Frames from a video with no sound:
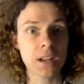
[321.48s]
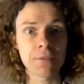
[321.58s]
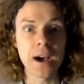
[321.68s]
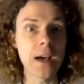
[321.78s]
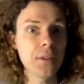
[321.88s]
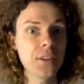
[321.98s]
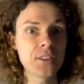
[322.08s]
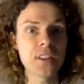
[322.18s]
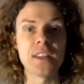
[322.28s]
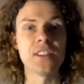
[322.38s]
For others,
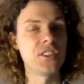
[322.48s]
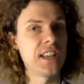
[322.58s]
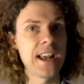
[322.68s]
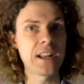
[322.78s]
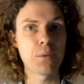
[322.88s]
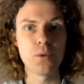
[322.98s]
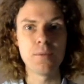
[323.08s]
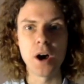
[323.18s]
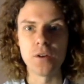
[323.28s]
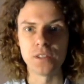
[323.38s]
there's standing room
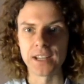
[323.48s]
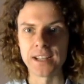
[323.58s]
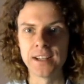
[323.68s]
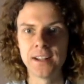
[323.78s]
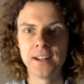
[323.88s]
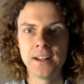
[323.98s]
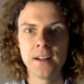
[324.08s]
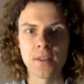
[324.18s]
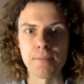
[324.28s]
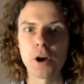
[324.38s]
only.
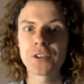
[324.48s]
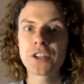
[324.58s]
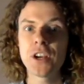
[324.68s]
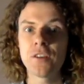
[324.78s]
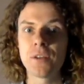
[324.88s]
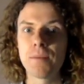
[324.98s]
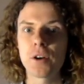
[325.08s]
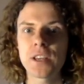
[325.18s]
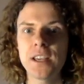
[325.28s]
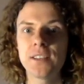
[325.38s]
The posture of the
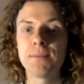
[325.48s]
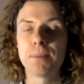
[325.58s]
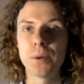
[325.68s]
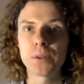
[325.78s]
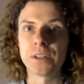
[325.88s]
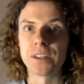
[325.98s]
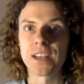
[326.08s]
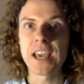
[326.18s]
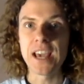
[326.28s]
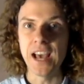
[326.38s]
body is important
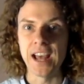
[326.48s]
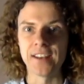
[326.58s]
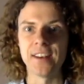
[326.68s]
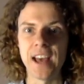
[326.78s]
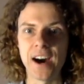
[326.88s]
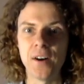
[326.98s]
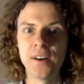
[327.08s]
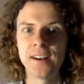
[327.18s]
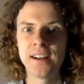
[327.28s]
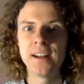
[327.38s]
here and now.
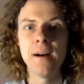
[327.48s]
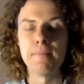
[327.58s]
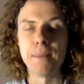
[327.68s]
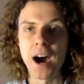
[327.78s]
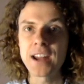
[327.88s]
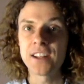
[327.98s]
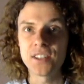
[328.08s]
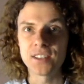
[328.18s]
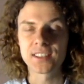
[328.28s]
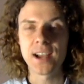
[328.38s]
Minor
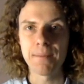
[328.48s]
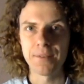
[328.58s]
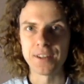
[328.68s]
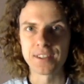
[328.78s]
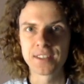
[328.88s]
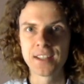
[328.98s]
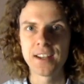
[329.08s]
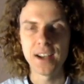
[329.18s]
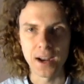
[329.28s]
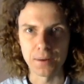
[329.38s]
discomforts
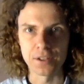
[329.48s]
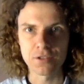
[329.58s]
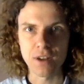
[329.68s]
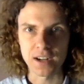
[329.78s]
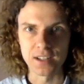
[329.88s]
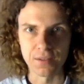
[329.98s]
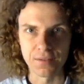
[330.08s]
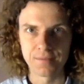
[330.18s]
are instructive.